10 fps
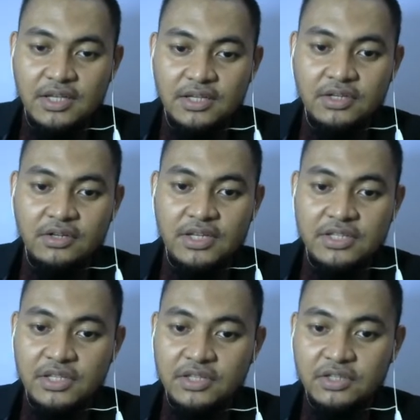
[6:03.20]
the
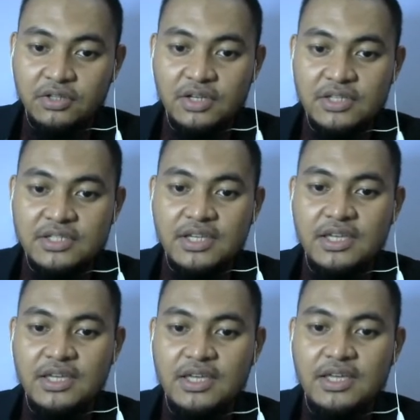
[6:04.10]
Indonesian territorial sea
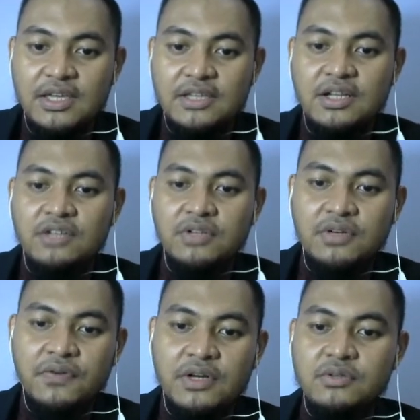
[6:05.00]
is also
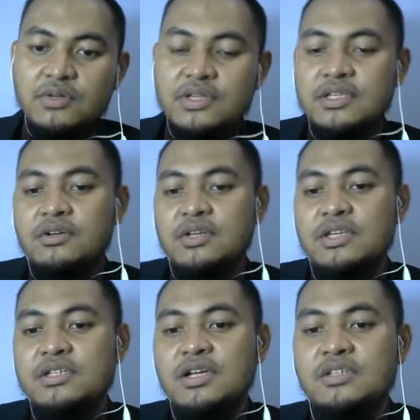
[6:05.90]
referred to as
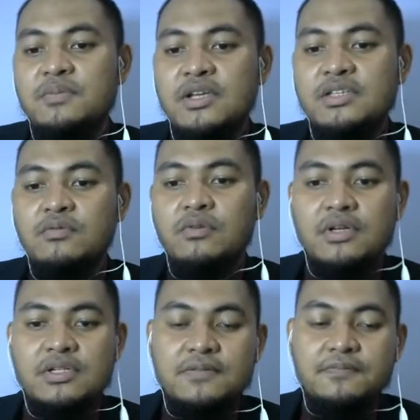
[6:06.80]
Indonesian archipelagic waters.